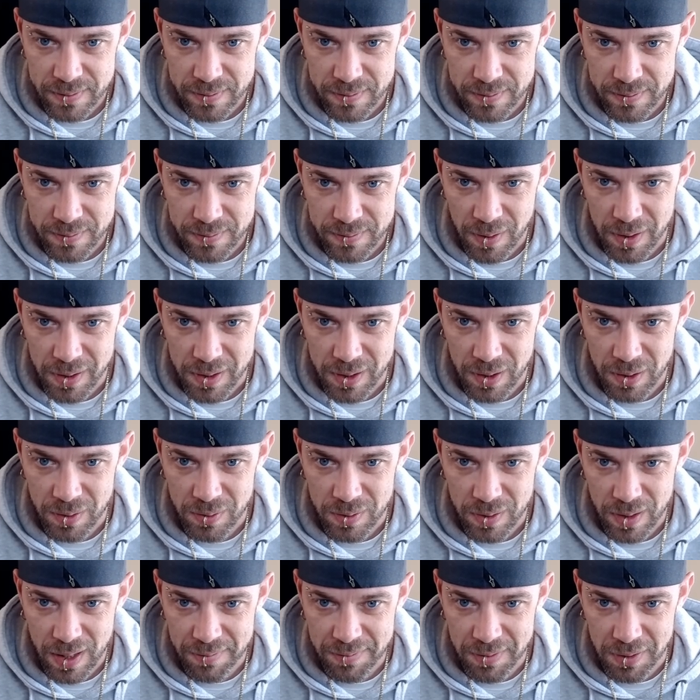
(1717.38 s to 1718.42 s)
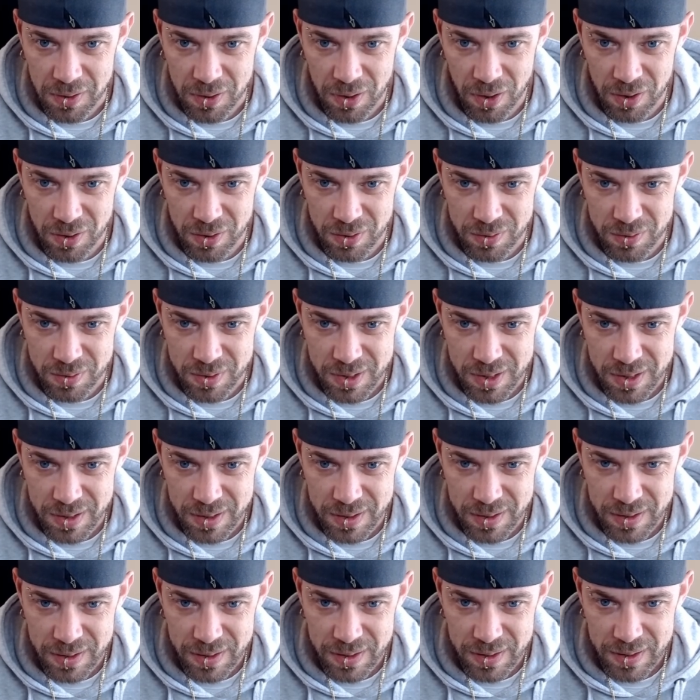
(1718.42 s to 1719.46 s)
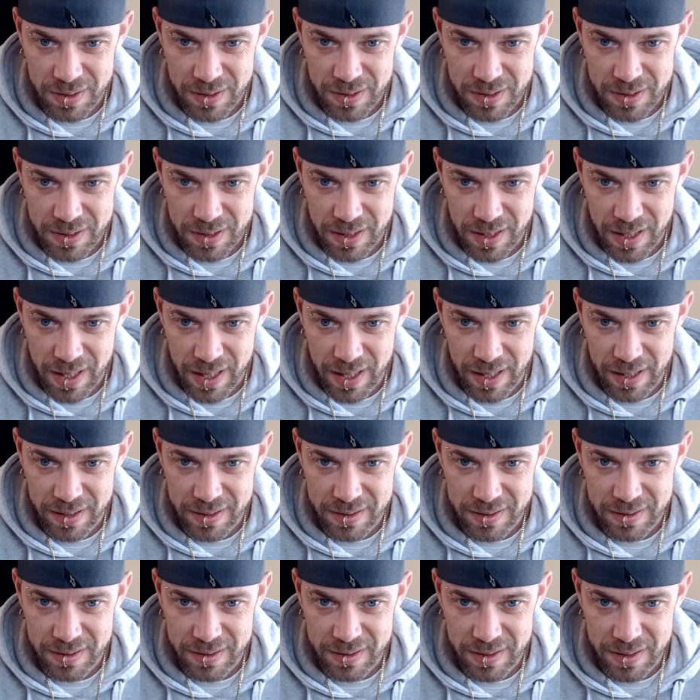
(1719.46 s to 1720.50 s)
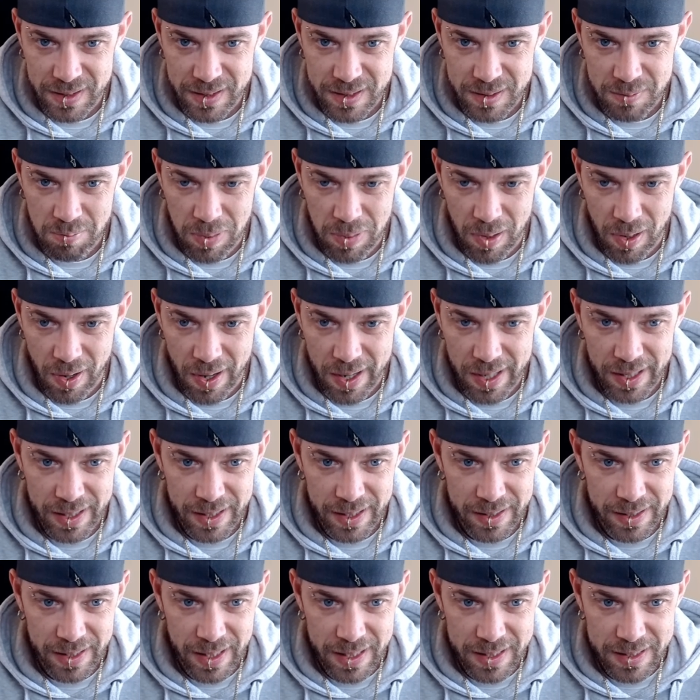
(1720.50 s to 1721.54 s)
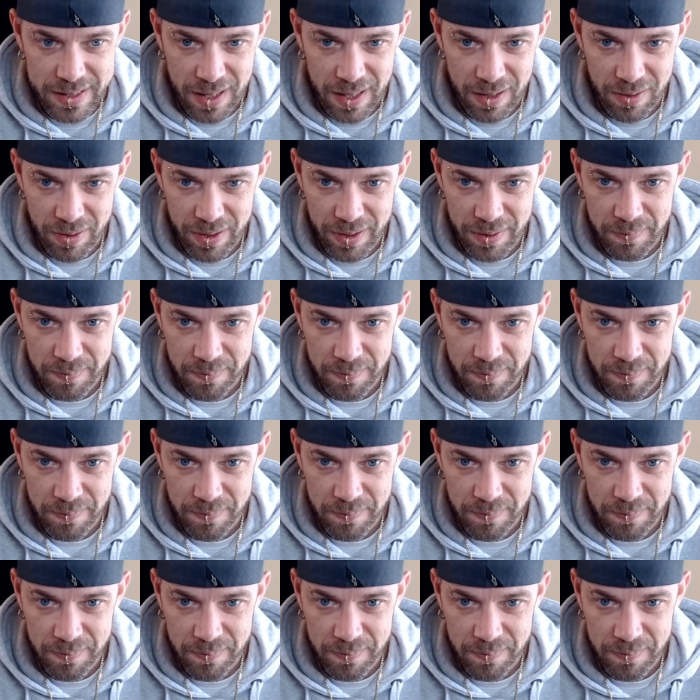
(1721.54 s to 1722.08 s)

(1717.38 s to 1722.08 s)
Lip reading: Very cool. Love the goggles. So yeah, he's piloting that turret.